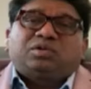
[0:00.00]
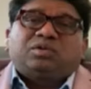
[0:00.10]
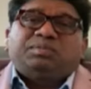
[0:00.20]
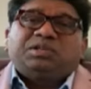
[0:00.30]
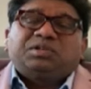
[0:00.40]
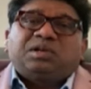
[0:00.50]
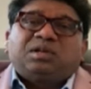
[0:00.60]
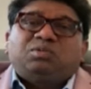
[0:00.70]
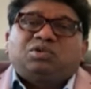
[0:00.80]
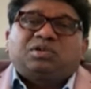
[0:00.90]
So
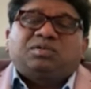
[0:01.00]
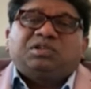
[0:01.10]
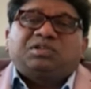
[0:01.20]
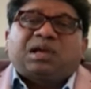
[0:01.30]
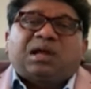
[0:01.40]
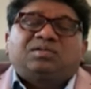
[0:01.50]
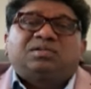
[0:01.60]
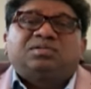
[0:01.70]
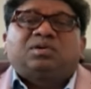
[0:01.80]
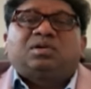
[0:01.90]
basically, most of these
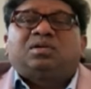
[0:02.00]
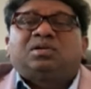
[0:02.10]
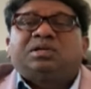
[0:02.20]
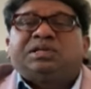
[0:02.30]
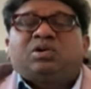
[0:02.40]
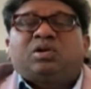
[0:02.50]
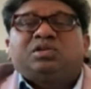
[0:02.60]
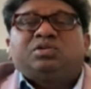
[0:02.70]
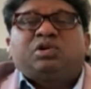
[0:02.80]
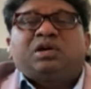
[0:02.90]
cancers are
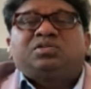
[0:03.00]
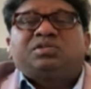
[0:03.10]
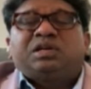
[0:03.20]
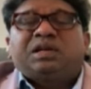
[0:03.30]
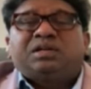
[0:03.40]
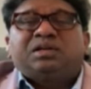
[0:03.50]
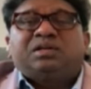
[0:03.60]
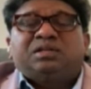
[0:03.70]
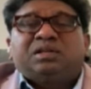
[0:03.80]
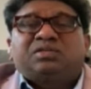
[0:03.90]
etiology-wise
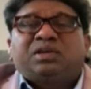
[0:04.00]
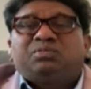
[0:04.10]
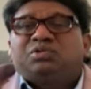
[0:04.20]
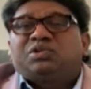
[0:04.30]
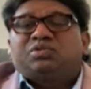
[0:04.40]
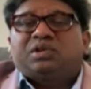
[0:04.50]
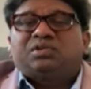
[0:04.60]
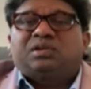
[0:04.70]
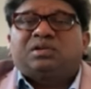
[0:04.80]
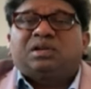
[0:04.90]
related in the same
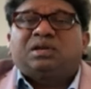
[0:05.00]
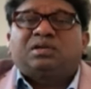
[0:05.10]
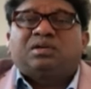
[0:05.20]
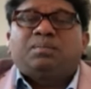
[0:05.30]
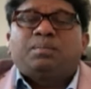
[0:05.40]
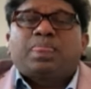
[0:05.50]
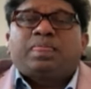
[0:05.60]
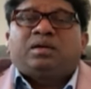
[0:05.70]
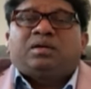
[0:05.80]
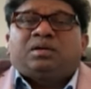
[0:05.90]
situation, like,
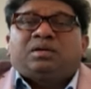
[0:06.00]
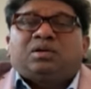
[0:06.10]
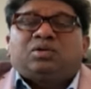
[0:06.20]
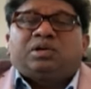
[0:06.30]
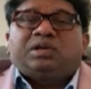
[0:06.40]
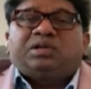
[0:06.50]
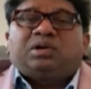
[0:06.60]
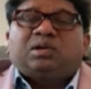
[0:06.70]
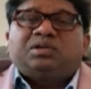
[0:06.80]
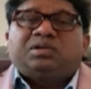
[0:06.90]
you know, the
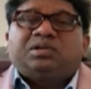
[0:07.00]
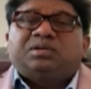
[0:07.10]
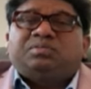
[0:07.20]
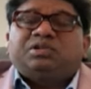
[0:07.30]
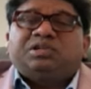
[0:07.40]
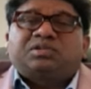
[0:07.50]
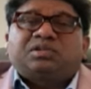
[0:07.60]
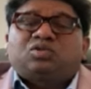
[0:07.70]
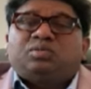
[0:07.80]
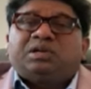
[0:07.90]
etiology we
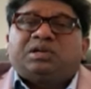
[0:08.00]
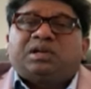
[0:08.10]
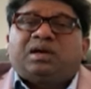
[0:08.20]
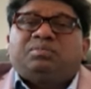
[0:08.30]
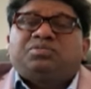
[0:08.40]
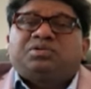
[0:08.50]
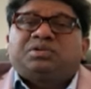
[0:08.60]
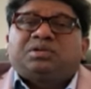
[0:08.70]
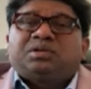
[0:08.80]
discussed so many times.